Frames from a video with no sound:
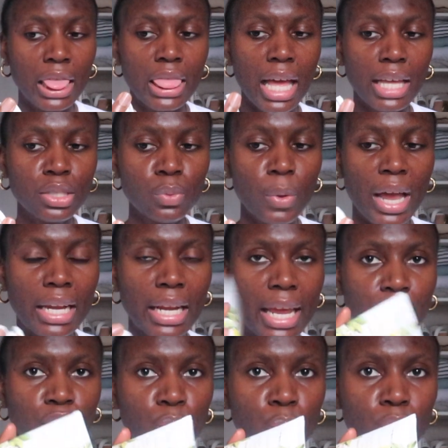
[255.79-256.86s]
that's why I
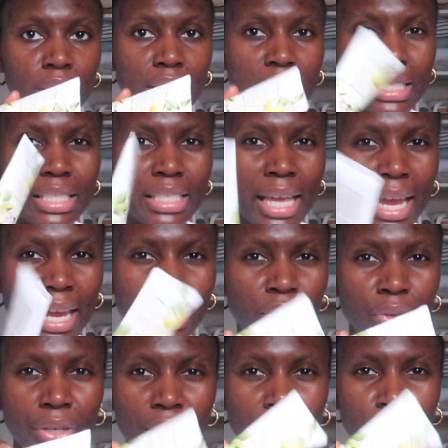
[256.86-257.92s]
like using these hand
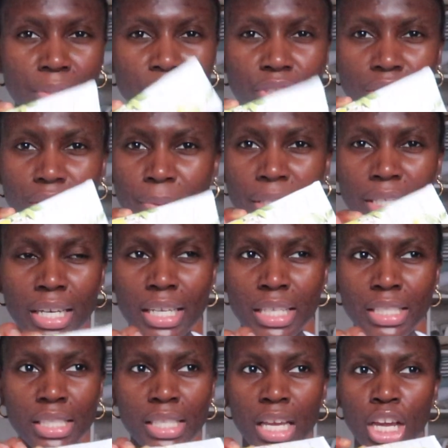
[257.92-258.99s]
creams, just
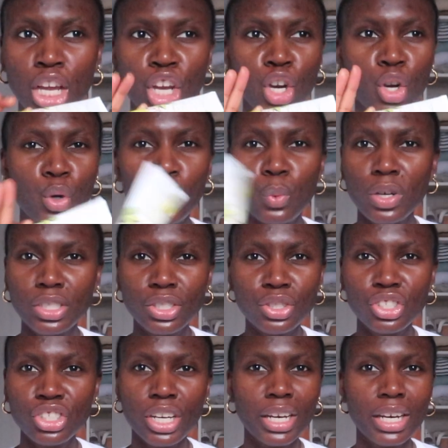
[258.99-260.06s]
because who wants to
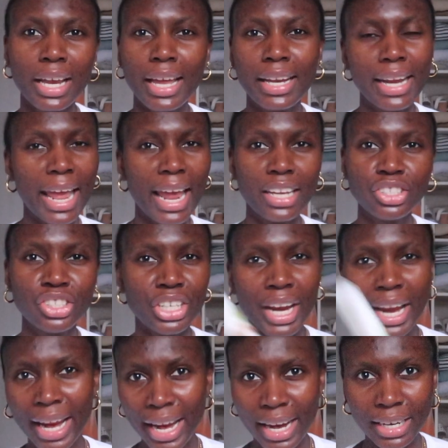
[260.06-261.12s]
shake an ashy
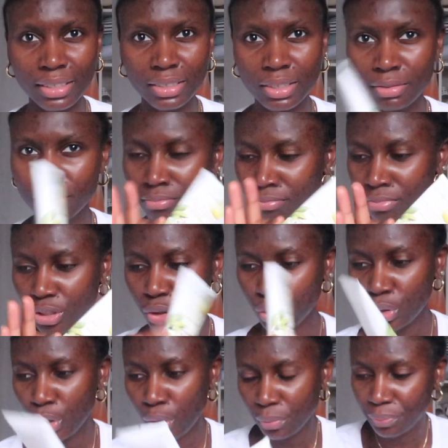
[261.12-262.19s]
hand, you
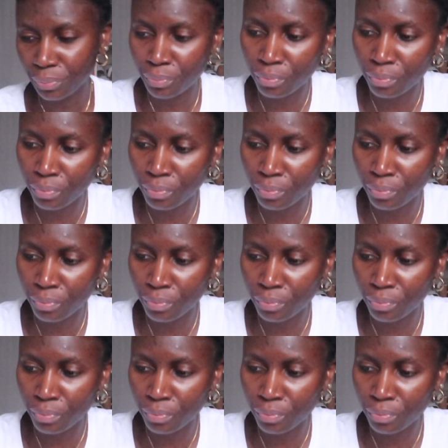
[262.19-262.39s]
know? All